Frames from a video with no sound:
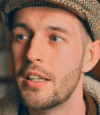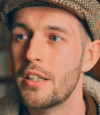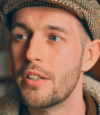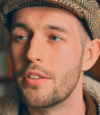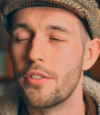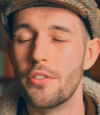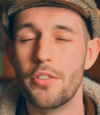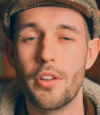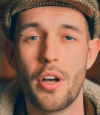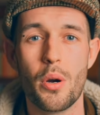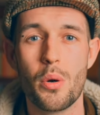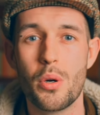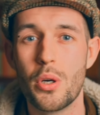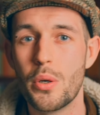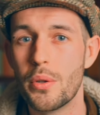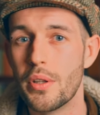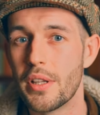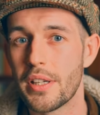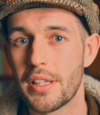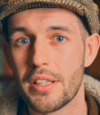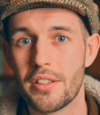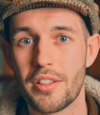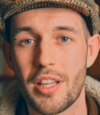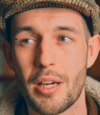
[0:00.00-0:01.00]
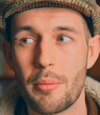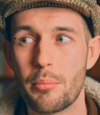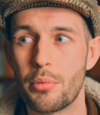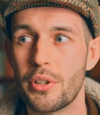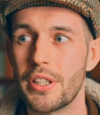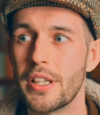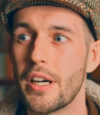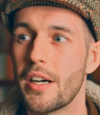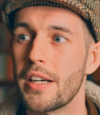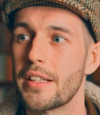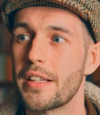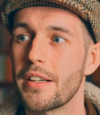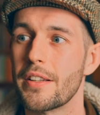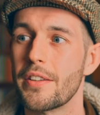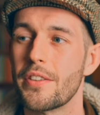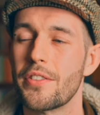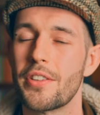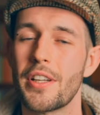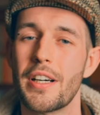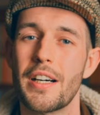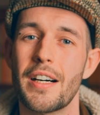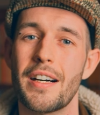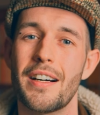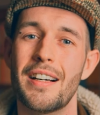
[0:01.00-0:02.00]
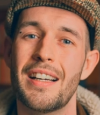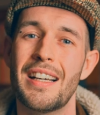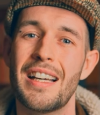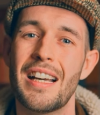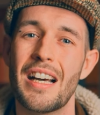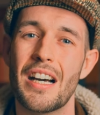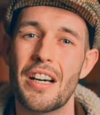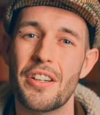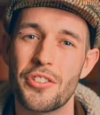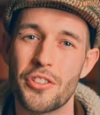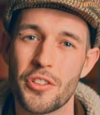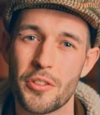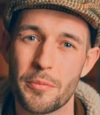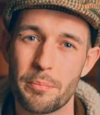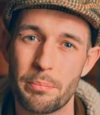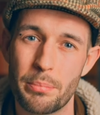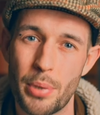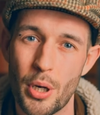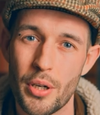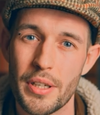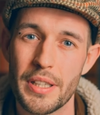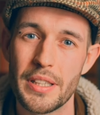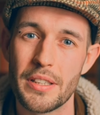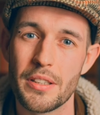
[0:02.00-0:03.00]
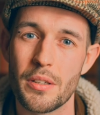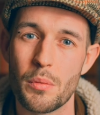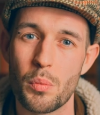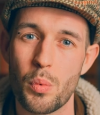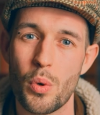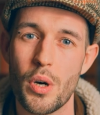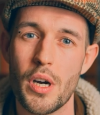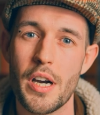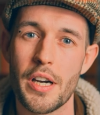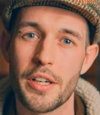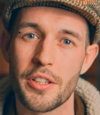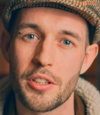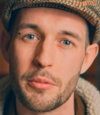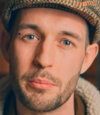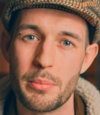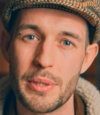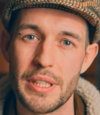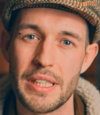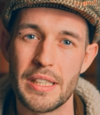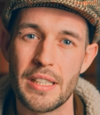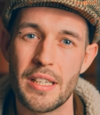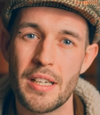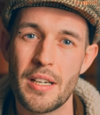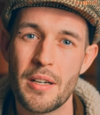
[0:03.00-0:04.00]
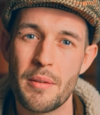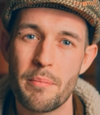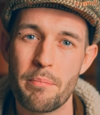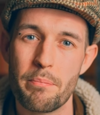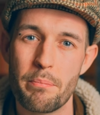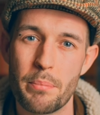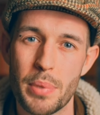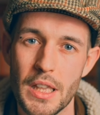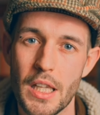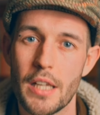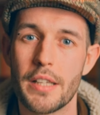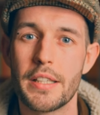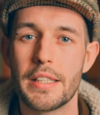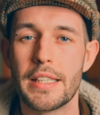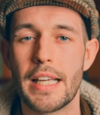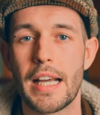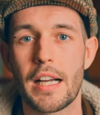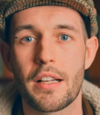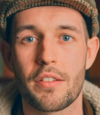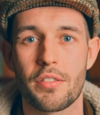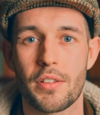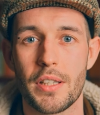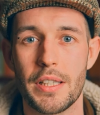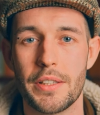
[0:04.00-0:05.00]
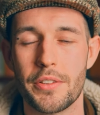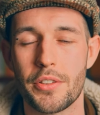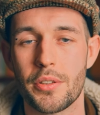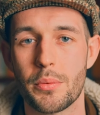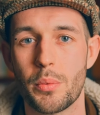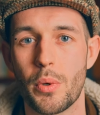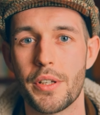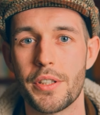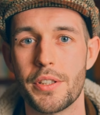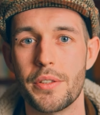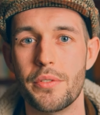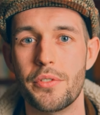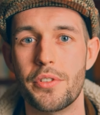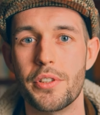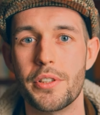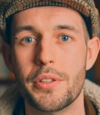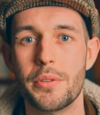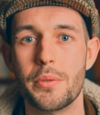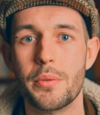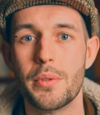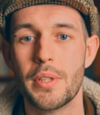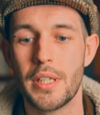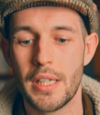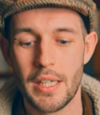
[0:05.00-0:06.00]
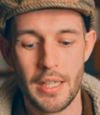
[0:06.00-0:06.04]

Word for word: know who the contemporary icons are, and just put in the work to be bloody excellent at what you do,